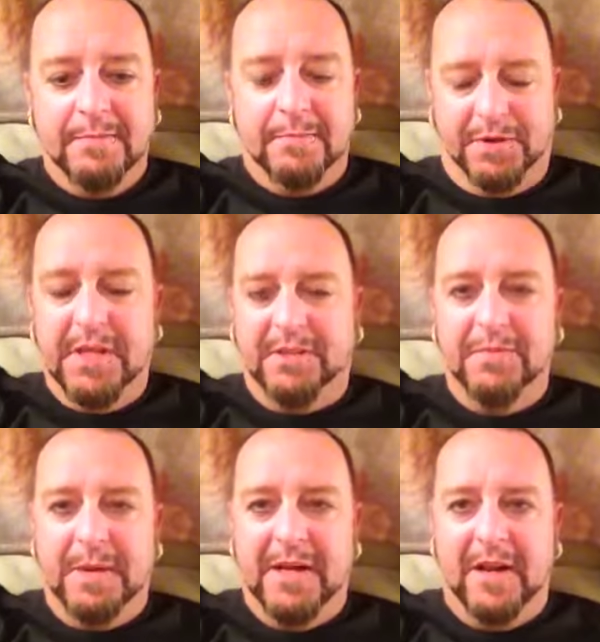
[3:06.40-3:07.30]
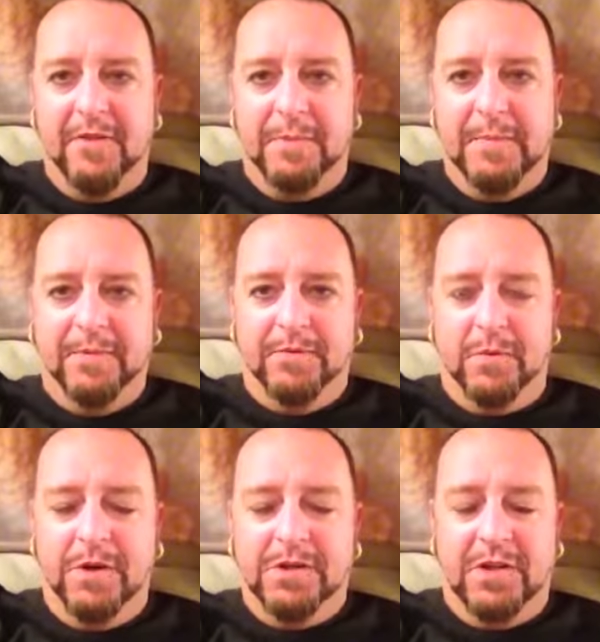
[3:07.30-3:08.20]
participate in other people's
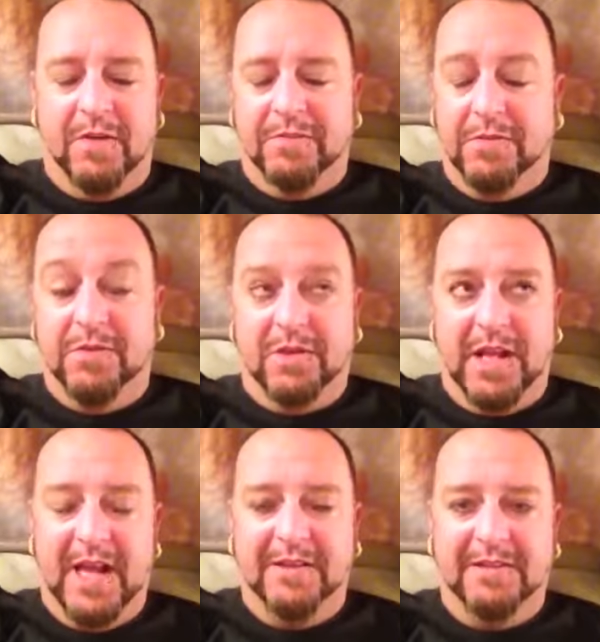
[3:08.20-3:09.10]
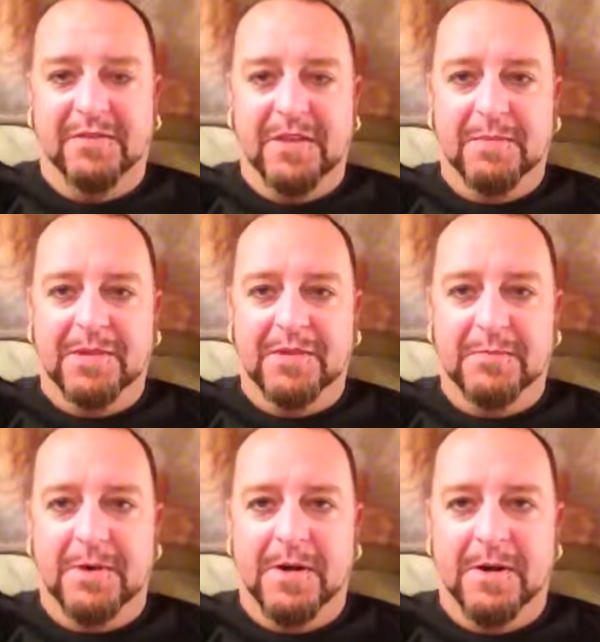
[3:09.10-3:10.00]
workshops, which are the last of them is
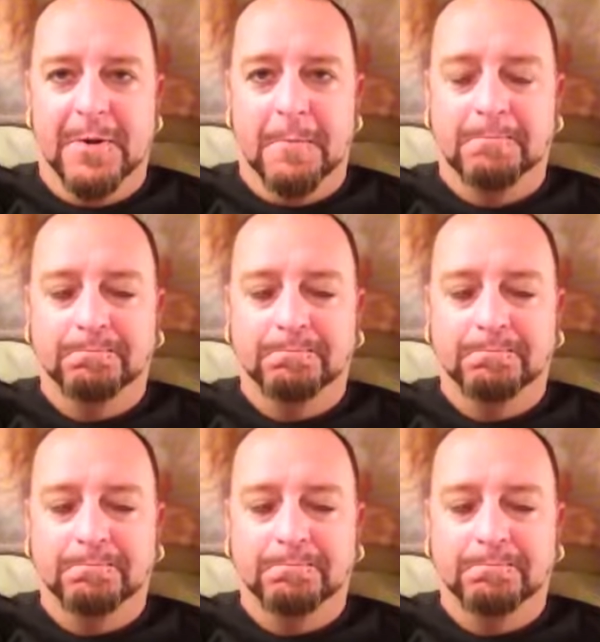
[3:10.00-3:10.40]
tomorrow.